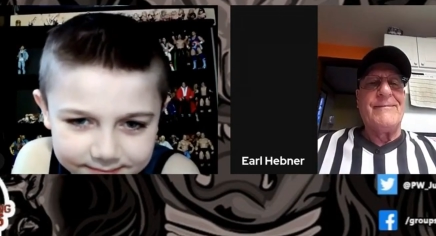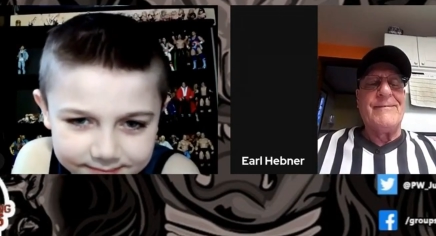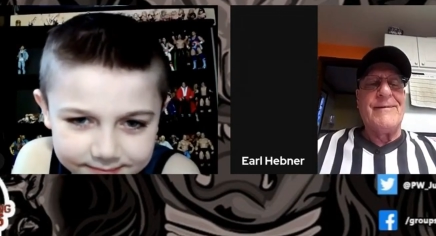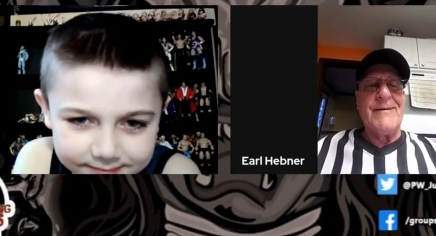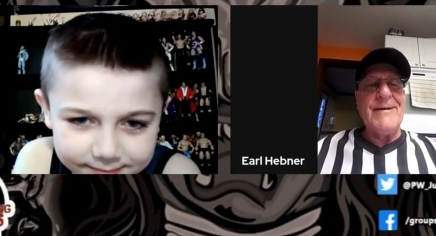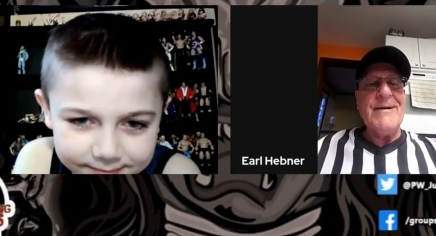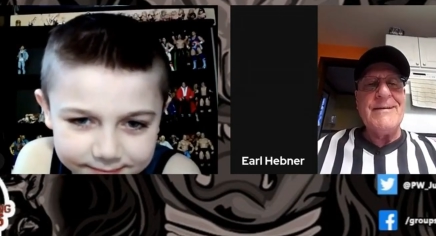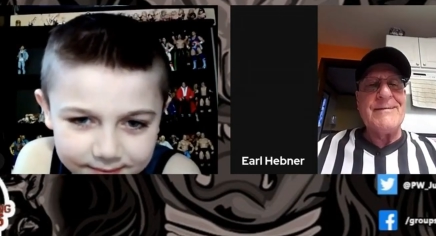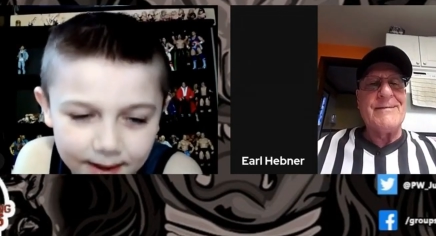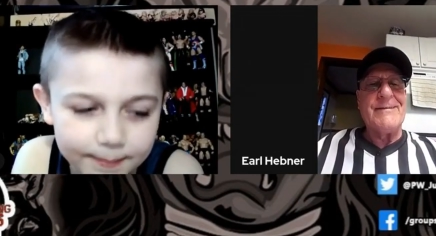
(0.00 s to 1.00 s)
Speaker 1: Huh?
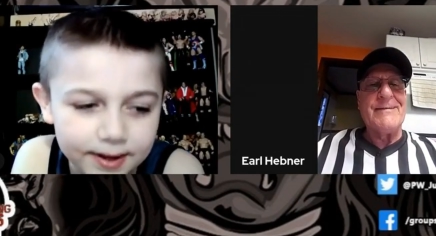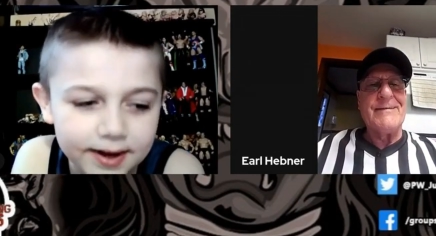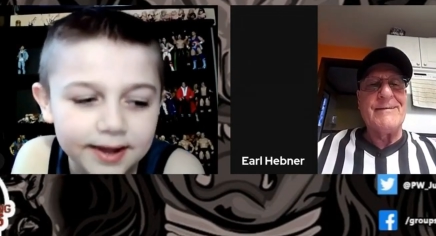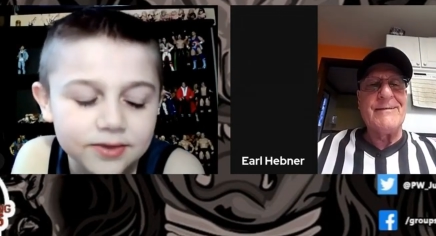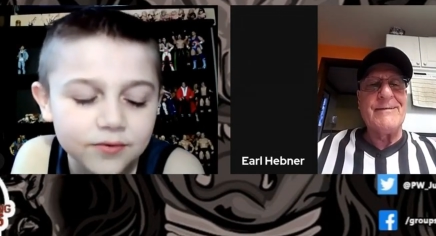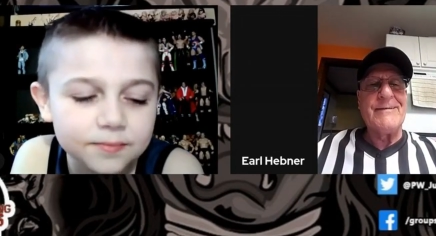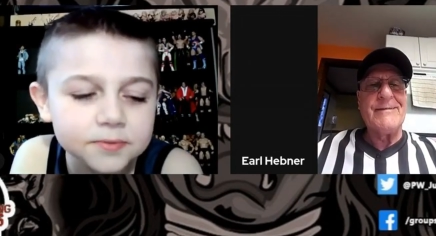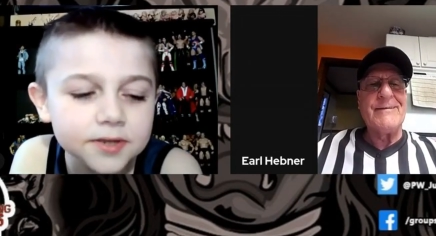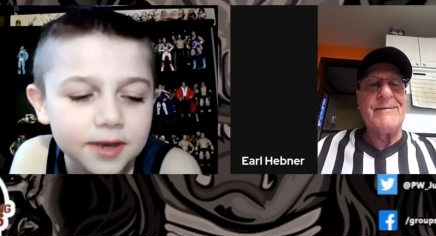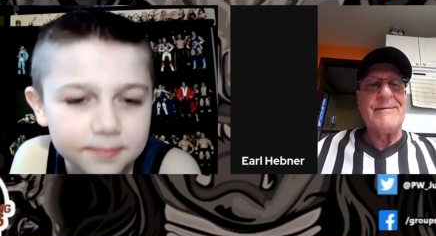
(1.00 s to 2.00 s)
Speaker 2: I made ice
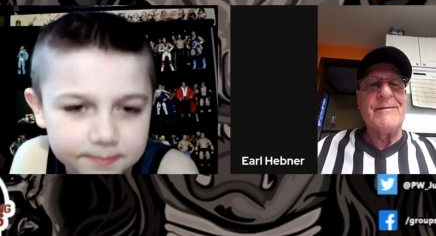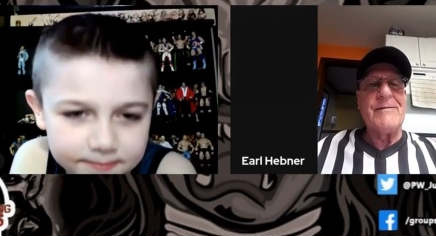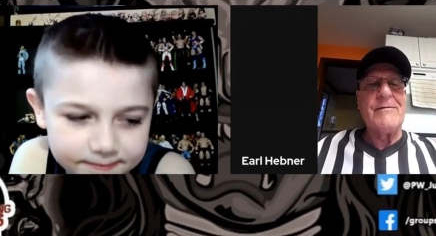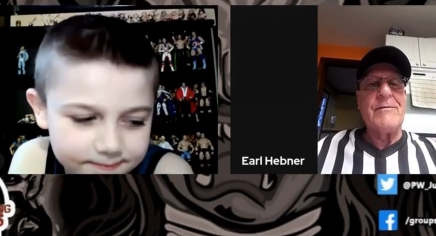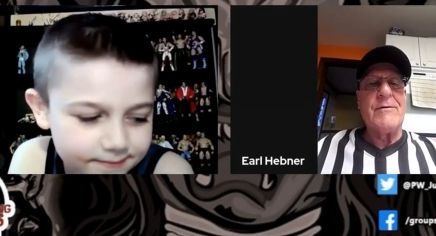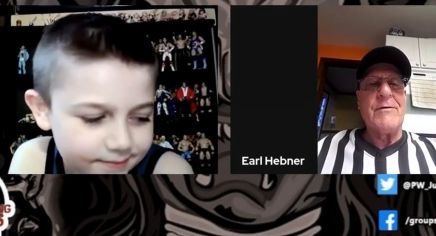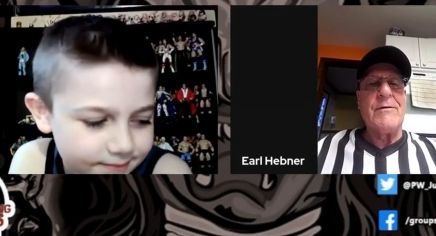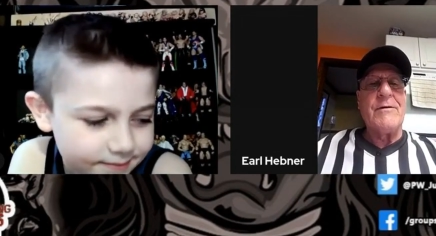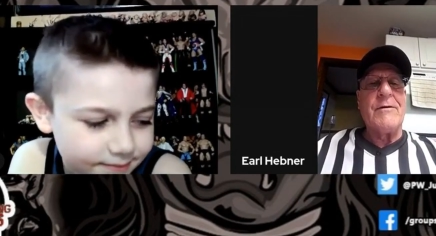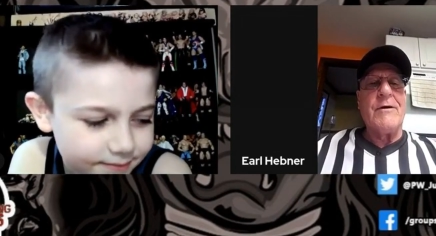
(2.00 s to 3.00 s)
cream today.
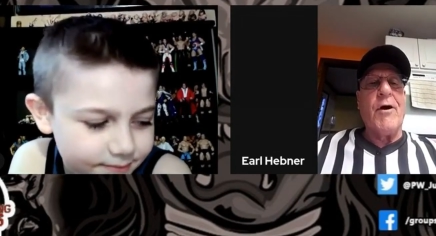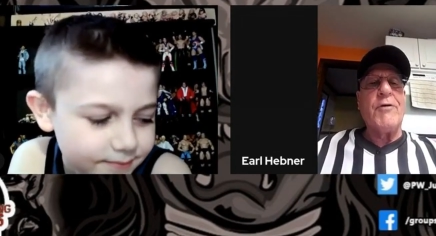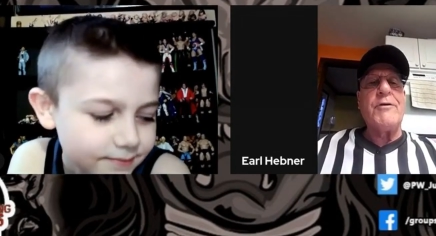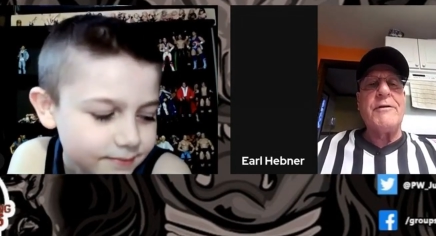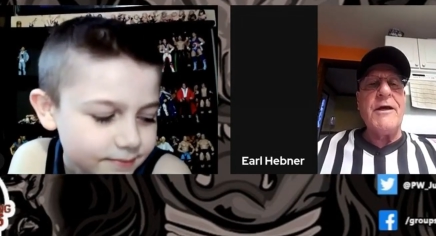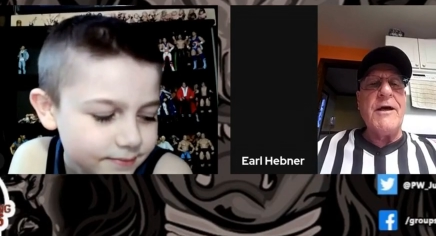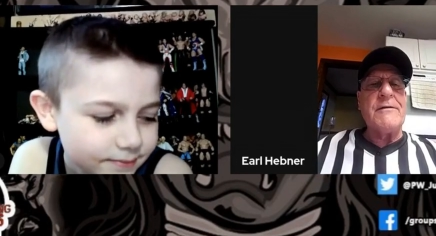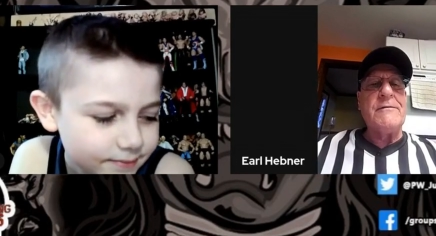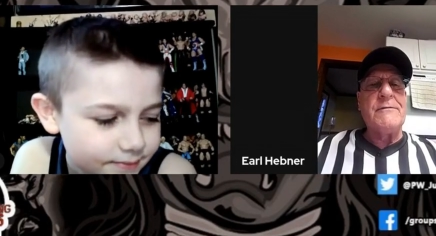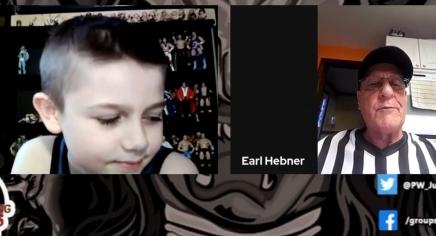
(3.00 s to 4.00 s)
Speaker 1: Oh, you
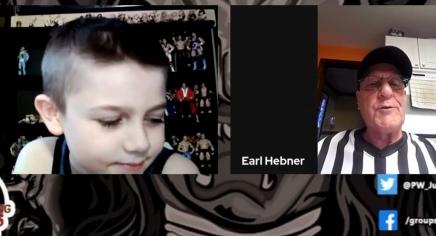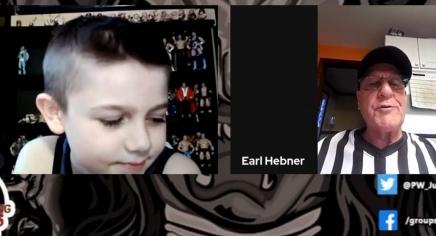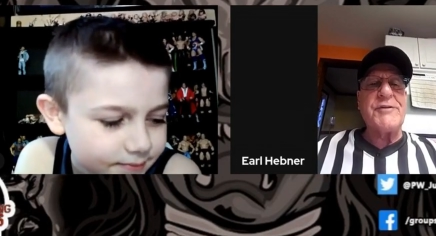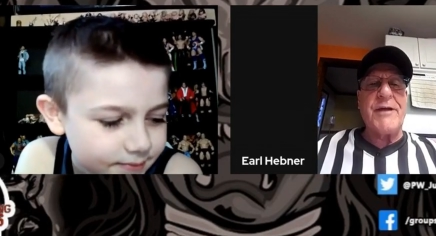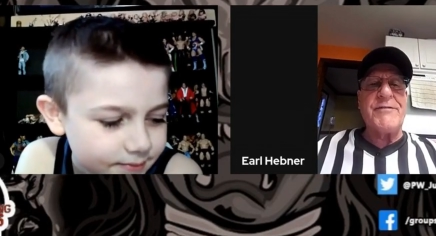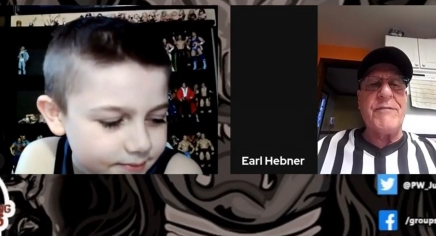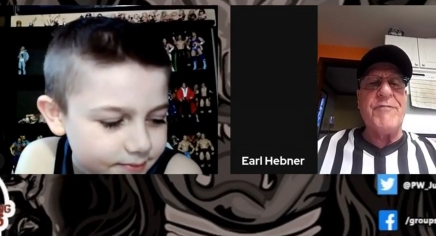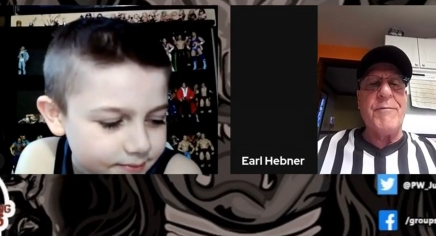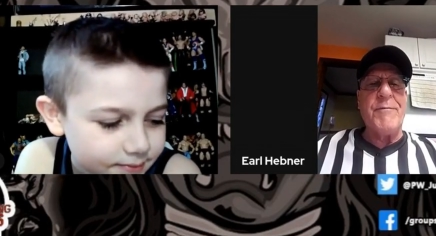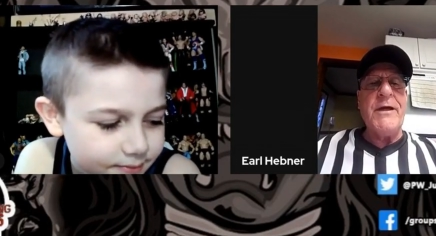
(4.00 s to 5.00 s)
did? Would you save some
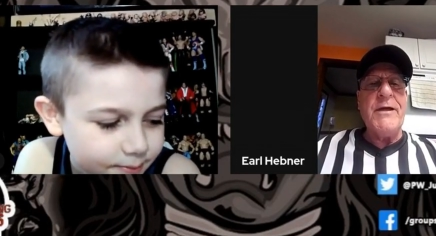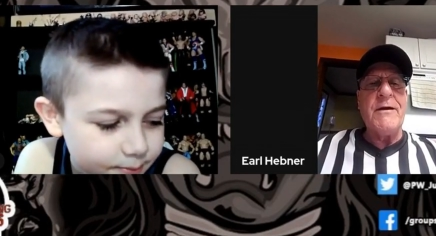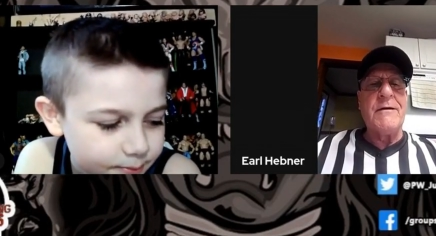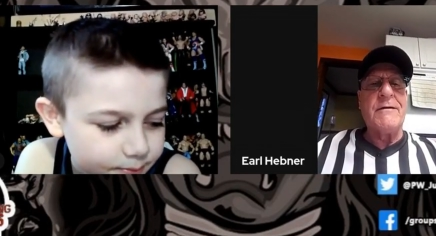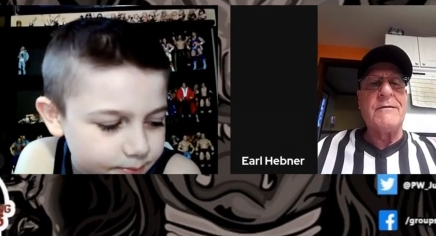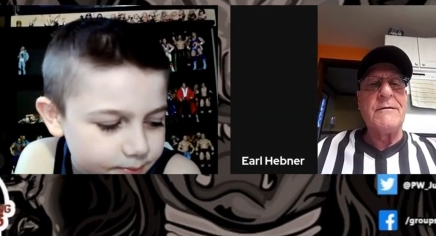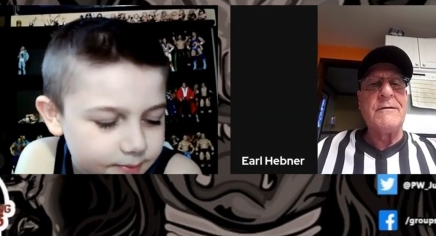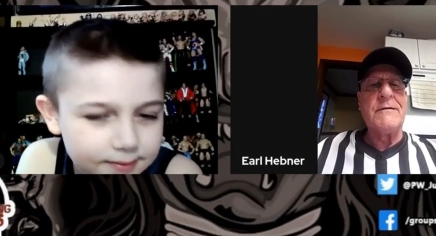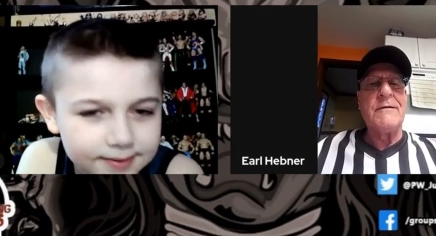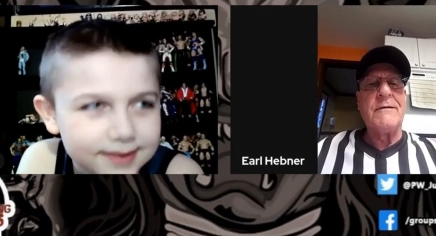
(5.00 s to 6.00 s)
for me?
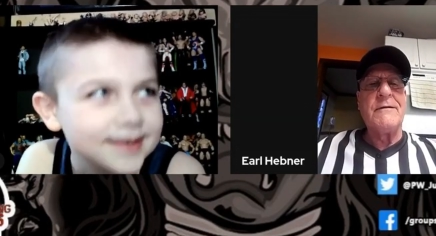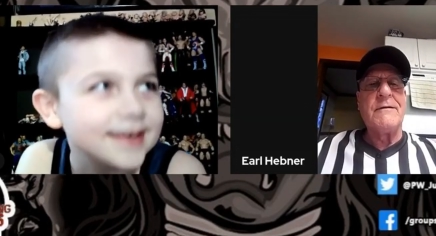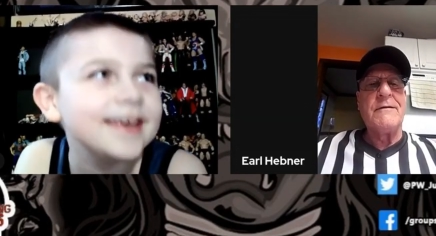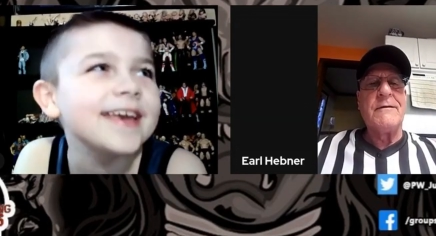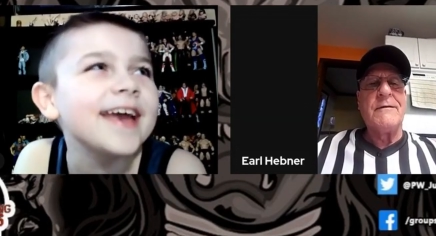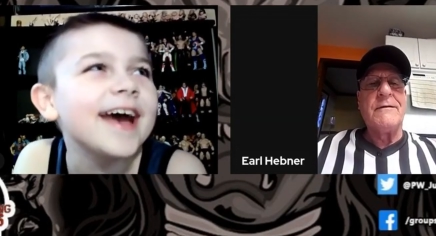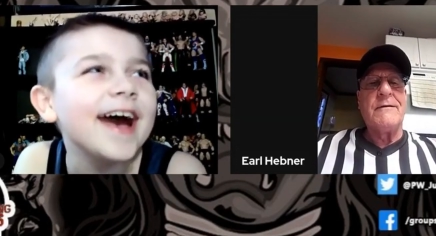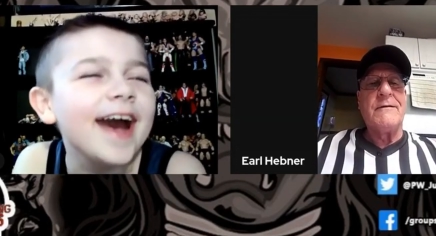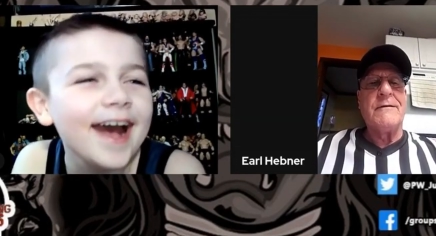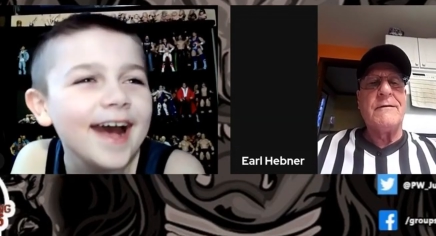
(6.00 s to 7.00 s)
Speaker 2: Yeah.